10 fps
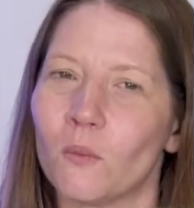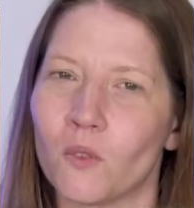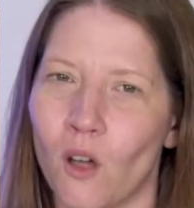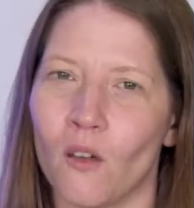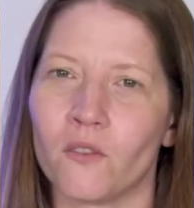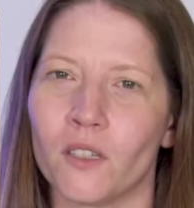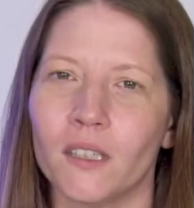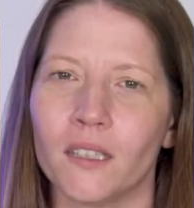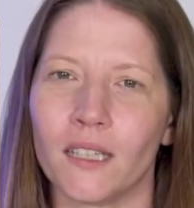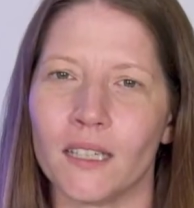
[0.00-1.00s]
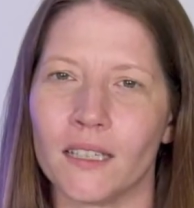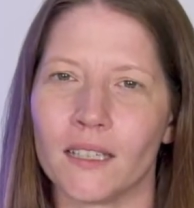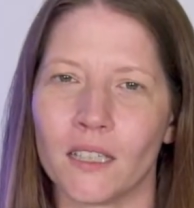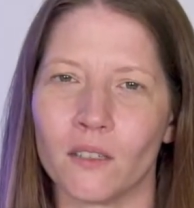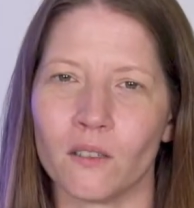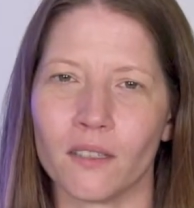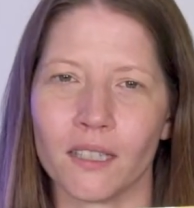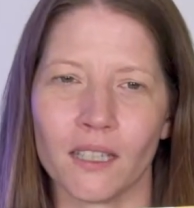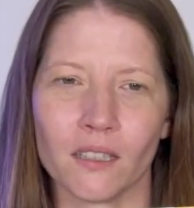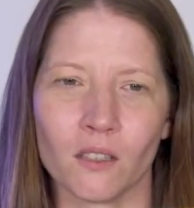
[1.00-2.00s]
confident in his skills.
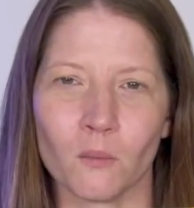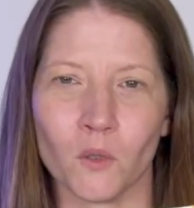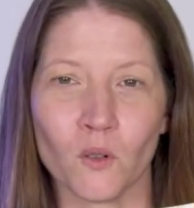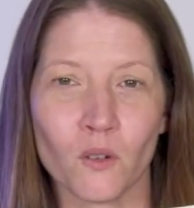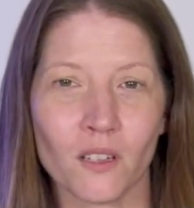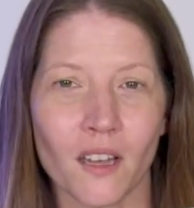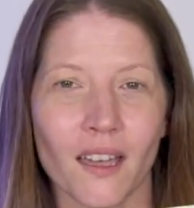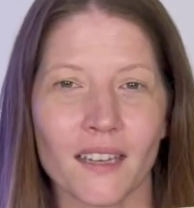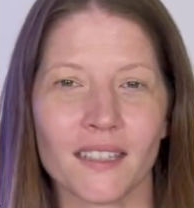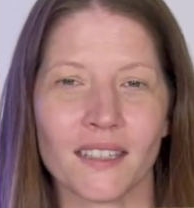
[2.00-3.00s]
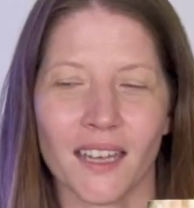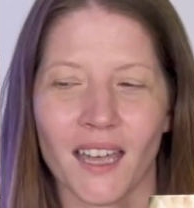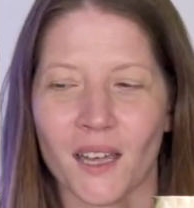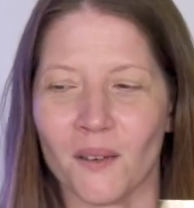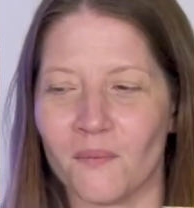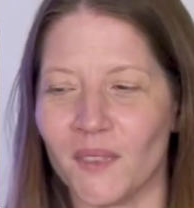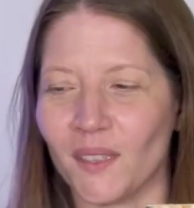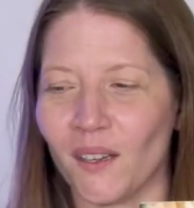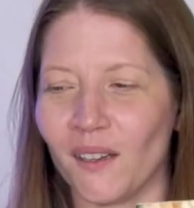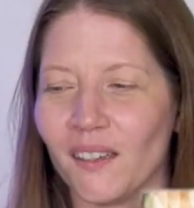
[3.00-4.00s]
He's a lot more organised.
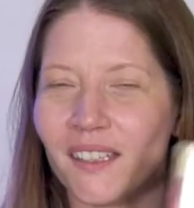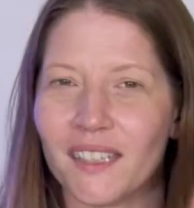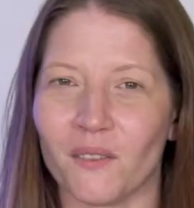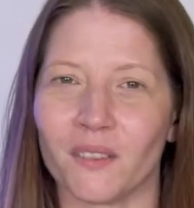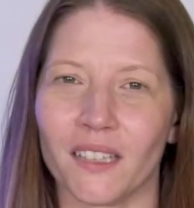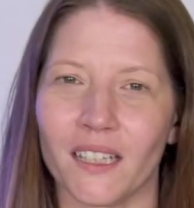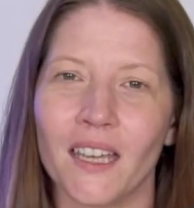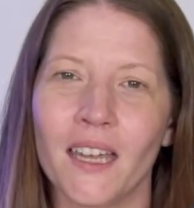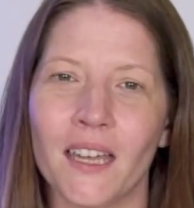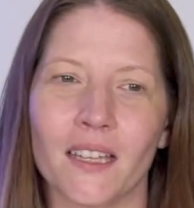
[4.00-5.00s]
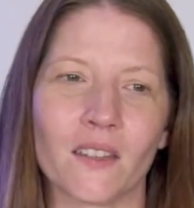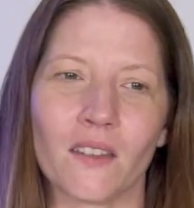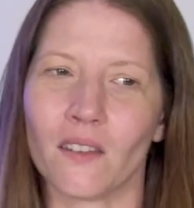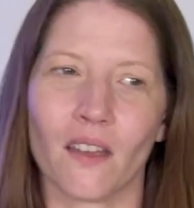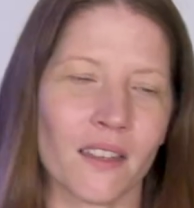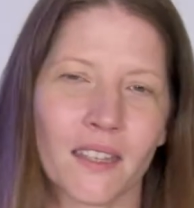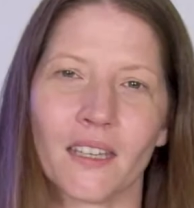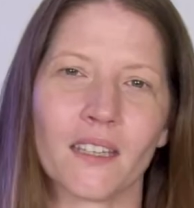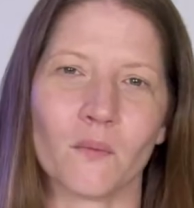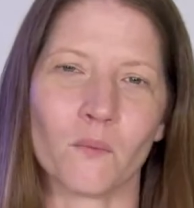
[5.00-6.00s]
So definitely, I
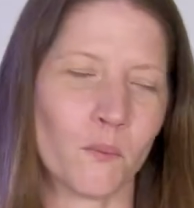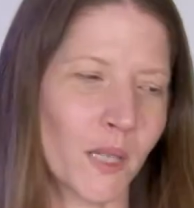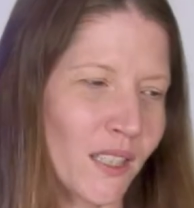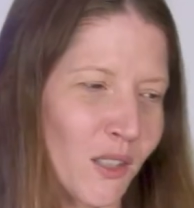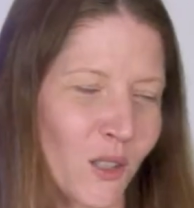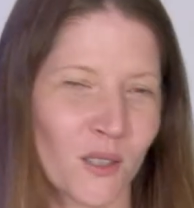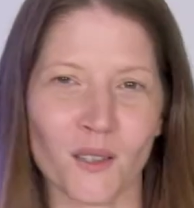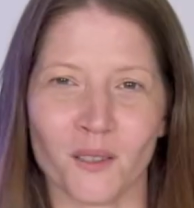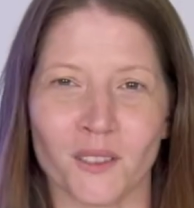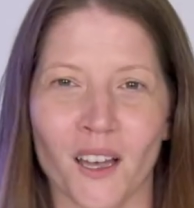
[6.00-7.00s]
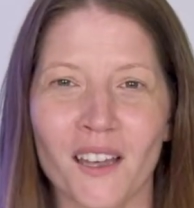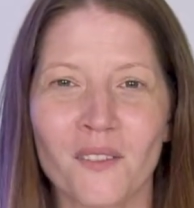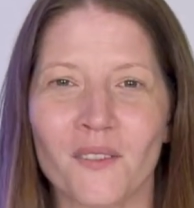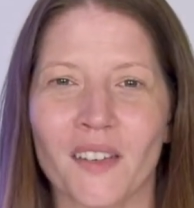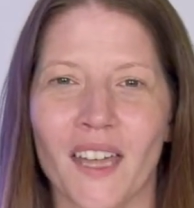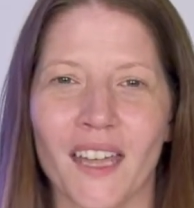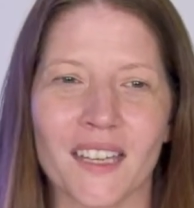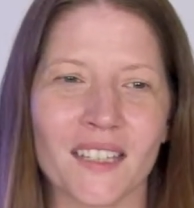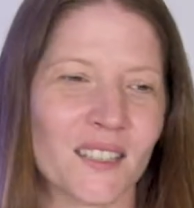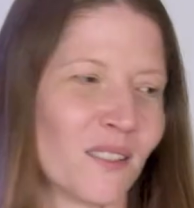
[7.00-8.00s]
think, be a student of life
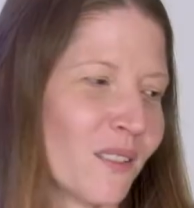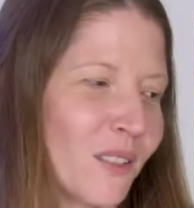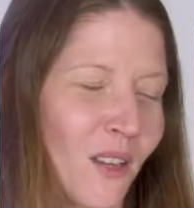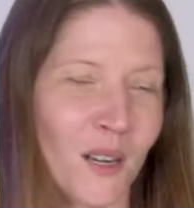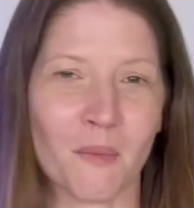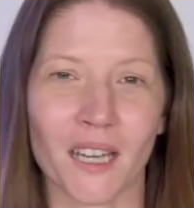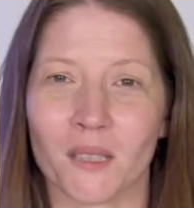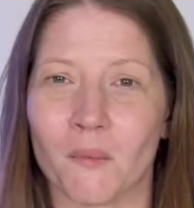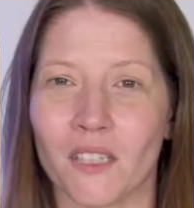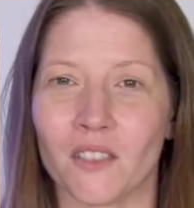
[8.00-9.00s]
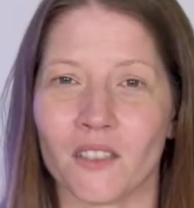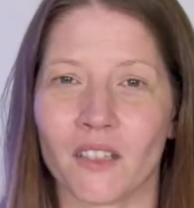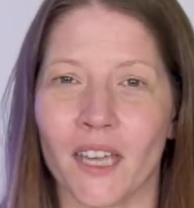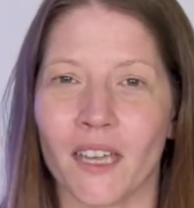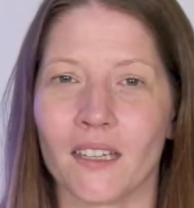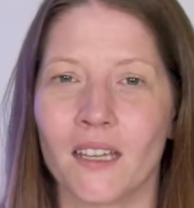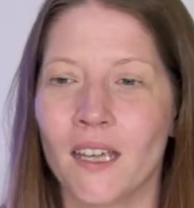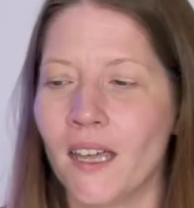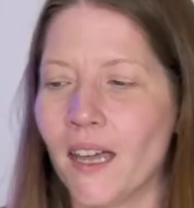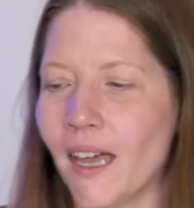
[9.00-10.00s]
and learn about as much as you can.
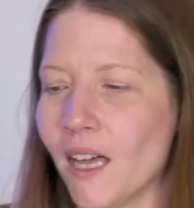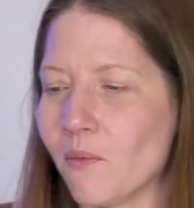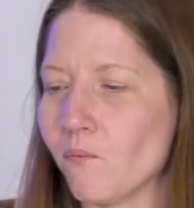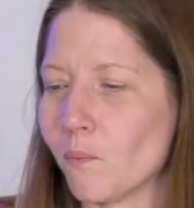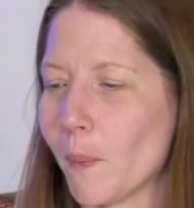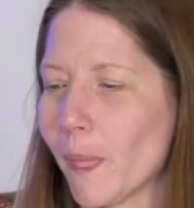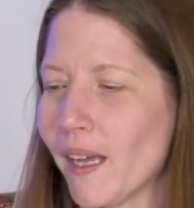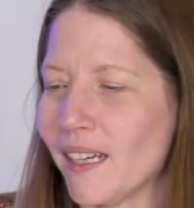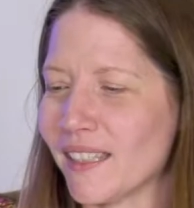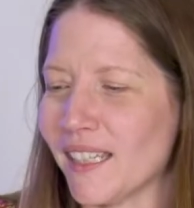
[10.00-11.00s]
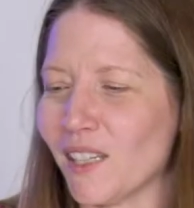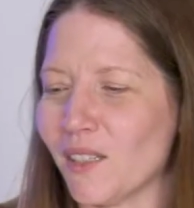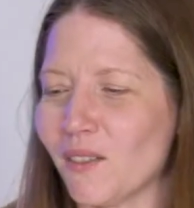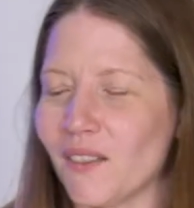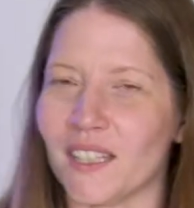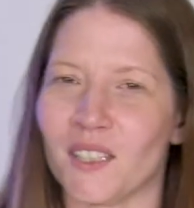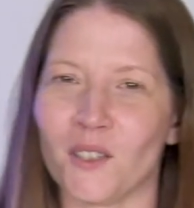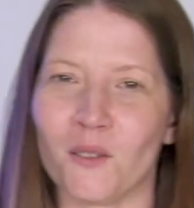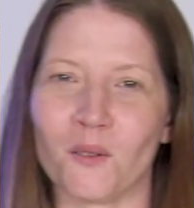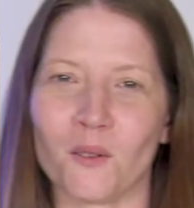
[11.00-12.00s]
An extension of this
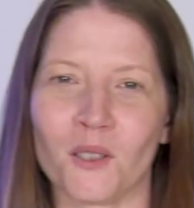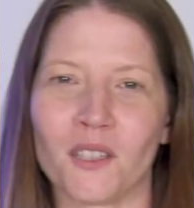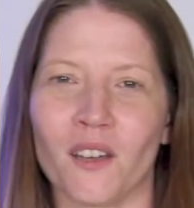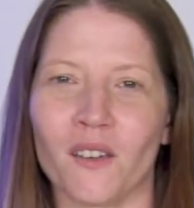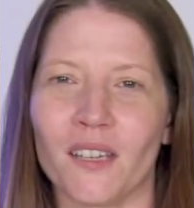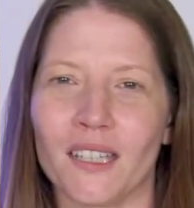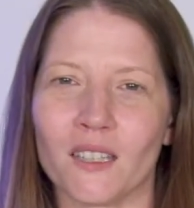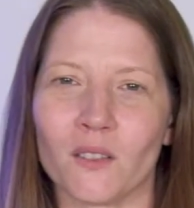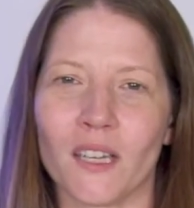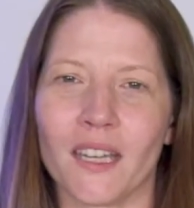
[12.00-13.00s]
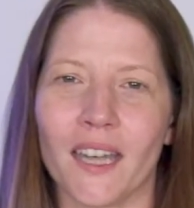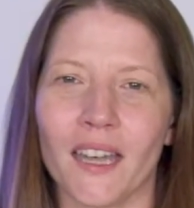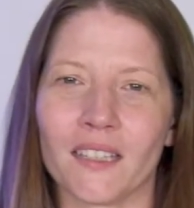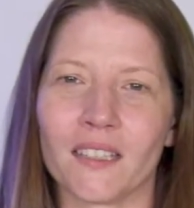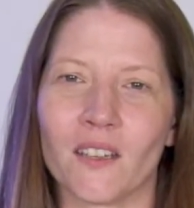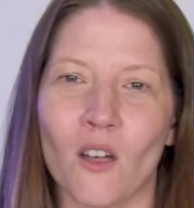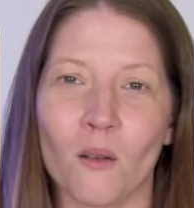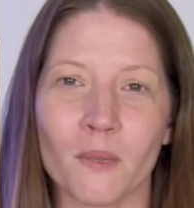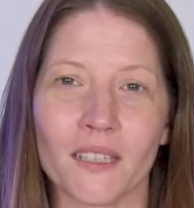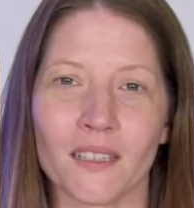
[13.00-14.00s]
too also is looking at
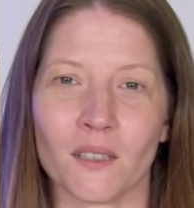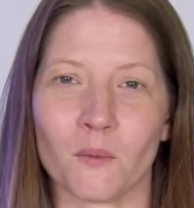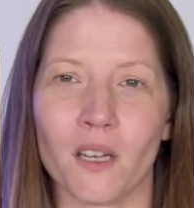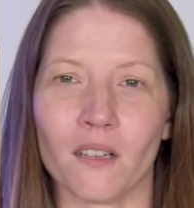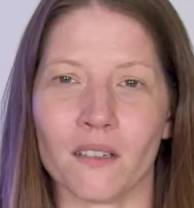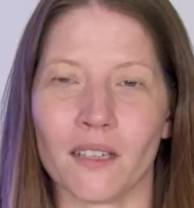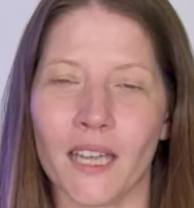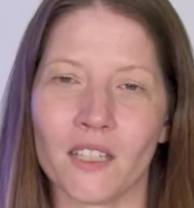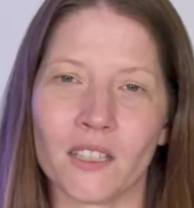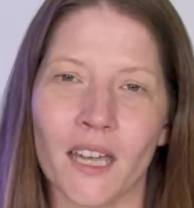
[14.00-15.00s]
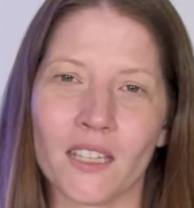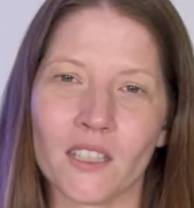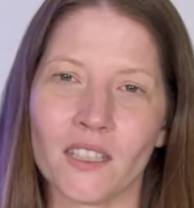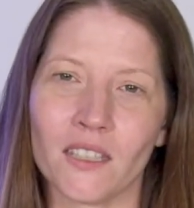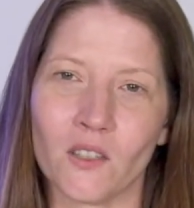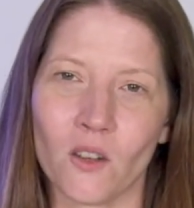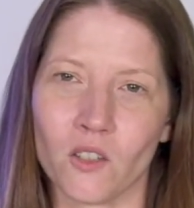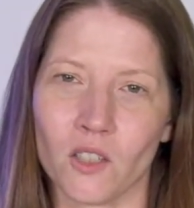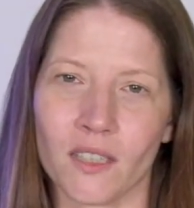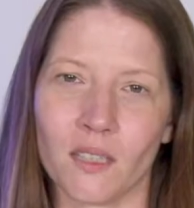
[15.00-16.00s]
hobbies as well. Education is not
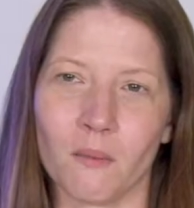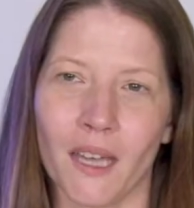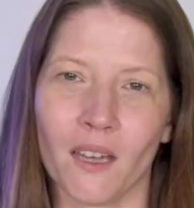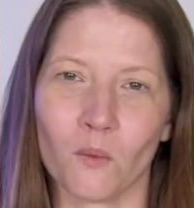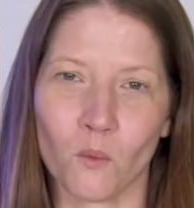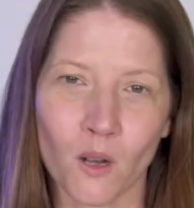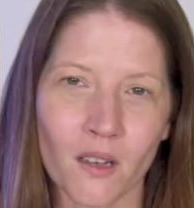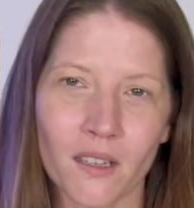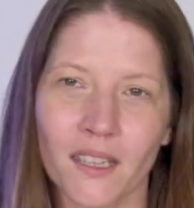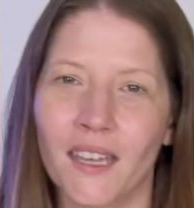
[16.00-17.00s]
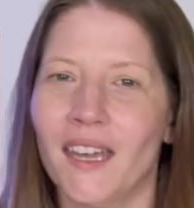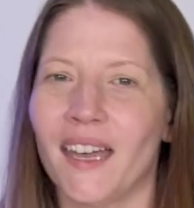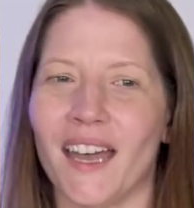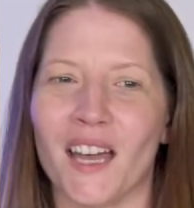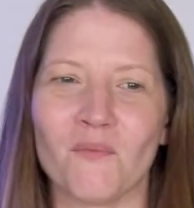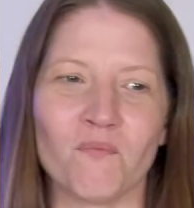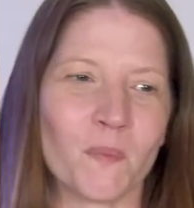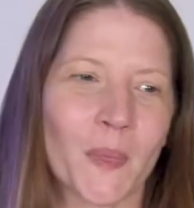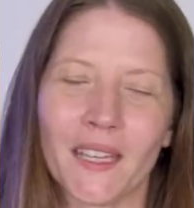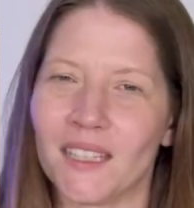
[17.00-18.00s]
just about work.
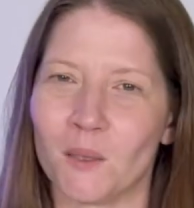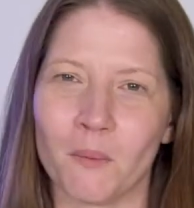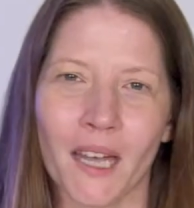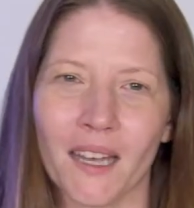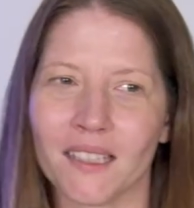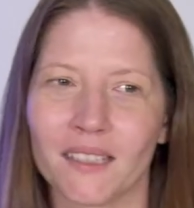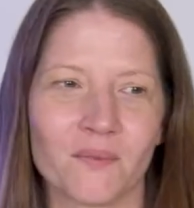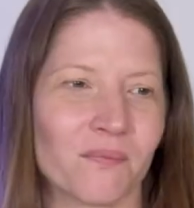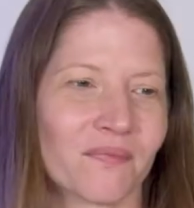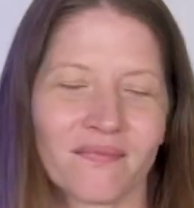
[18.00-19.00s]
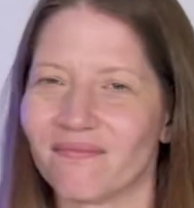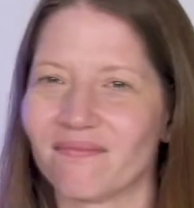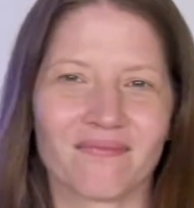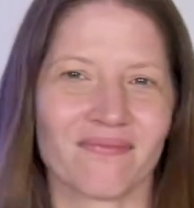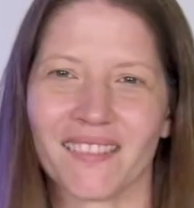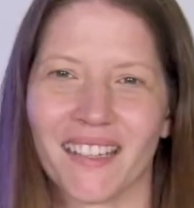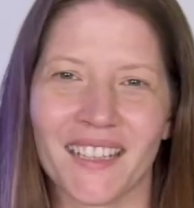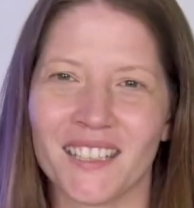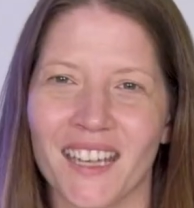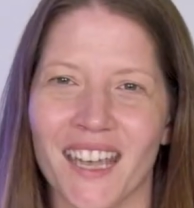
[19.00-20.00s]
It's about
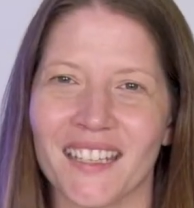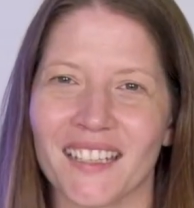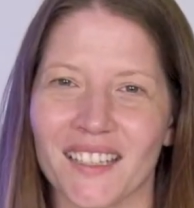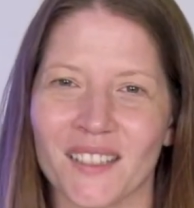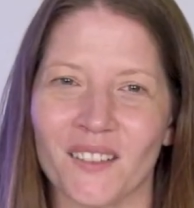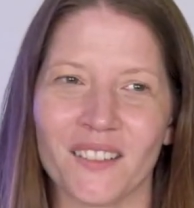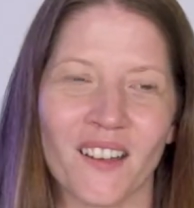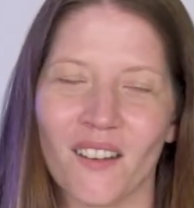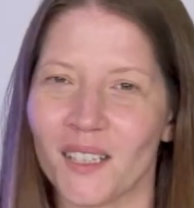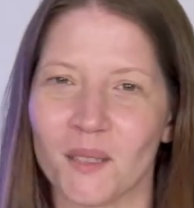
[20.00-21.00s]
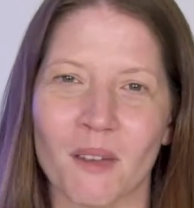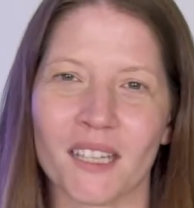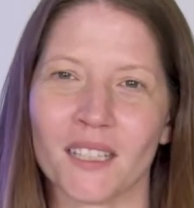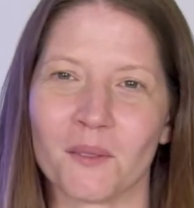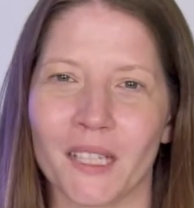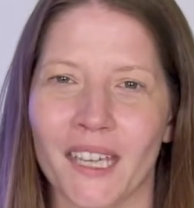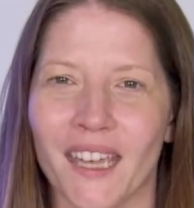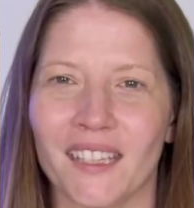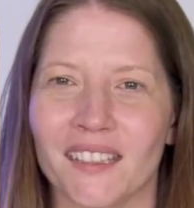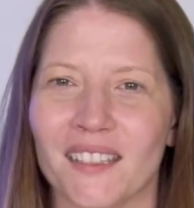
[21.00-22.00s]
educating us on as much as we
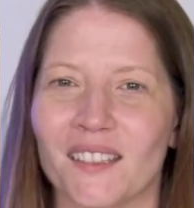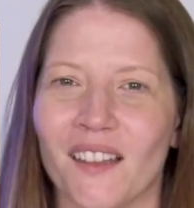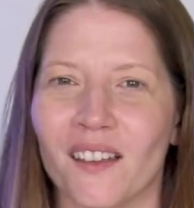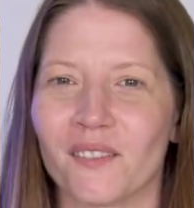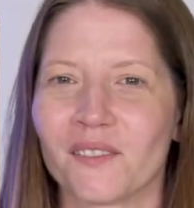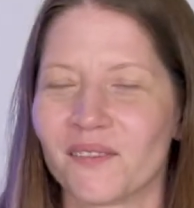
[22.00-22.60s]
can in this life.